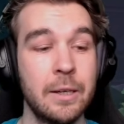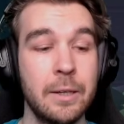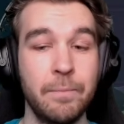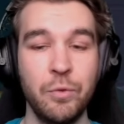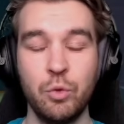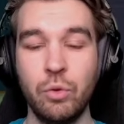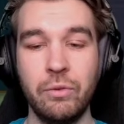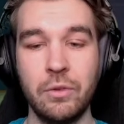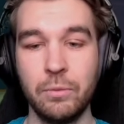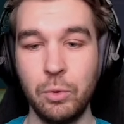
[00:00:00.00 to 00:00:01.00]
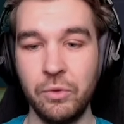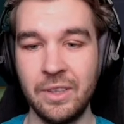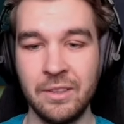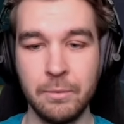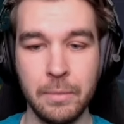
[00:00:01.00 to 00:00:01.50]
Swiftness Boots
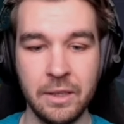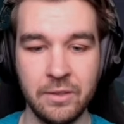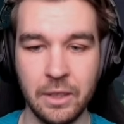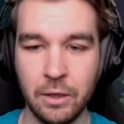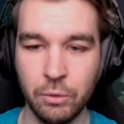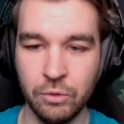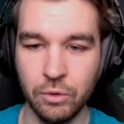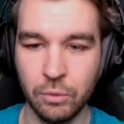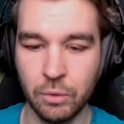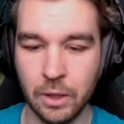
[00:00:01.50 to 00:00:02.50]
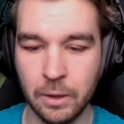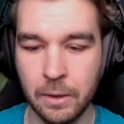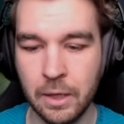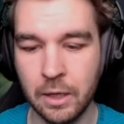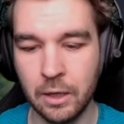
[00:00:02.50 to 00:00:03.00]
is amazing. It also
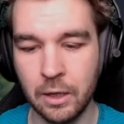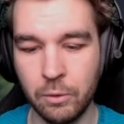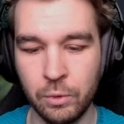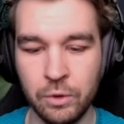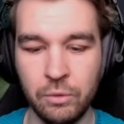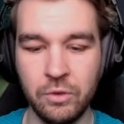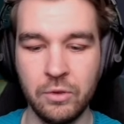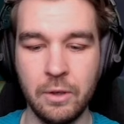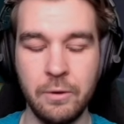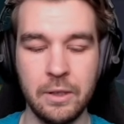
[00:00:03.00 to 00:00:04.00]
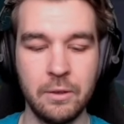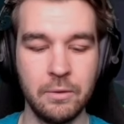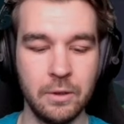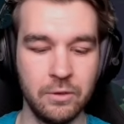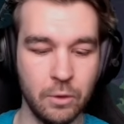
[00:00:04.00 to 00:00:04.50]
reduces the
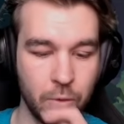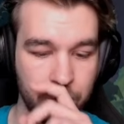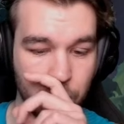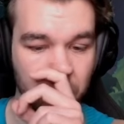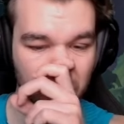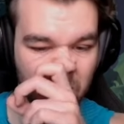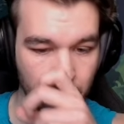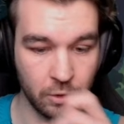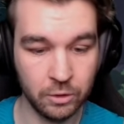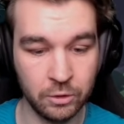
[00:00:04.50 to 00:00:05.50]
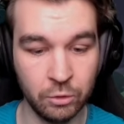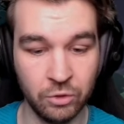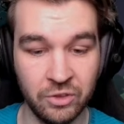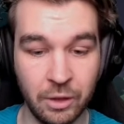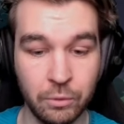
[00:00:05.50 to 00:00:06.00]
effectiveness of your
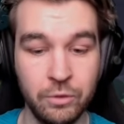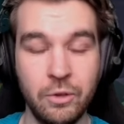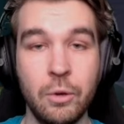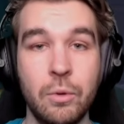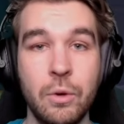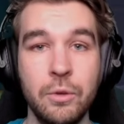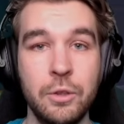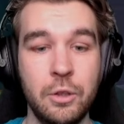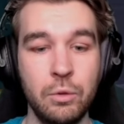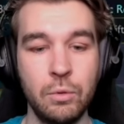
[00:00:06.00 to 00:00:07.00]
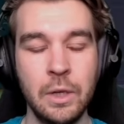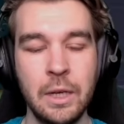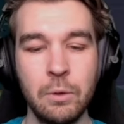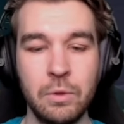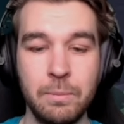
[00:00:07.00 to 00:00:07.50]
cell slow on the Q,
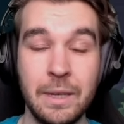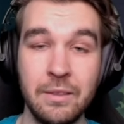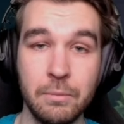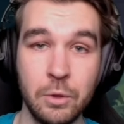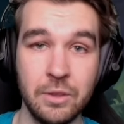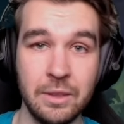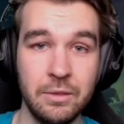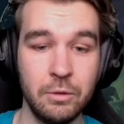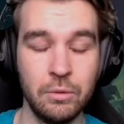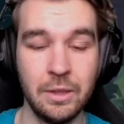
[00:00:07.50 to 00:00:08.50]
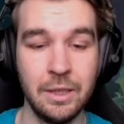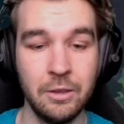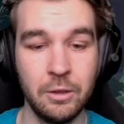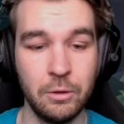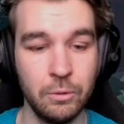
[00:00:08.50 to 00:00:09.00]
which makes it much easier to
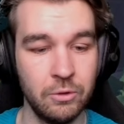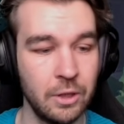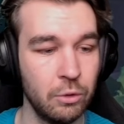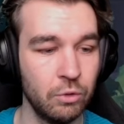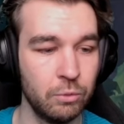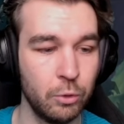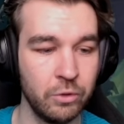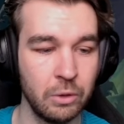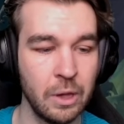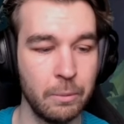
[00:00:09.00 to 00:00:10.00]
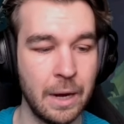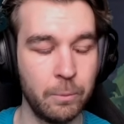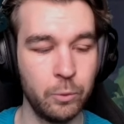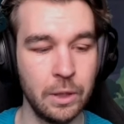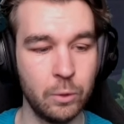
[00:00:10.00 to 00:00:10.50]
hit Qs, and you're also moving around the
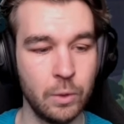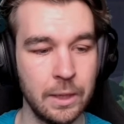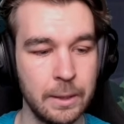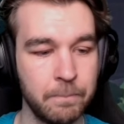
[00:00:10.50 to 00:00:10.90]
map really quickly.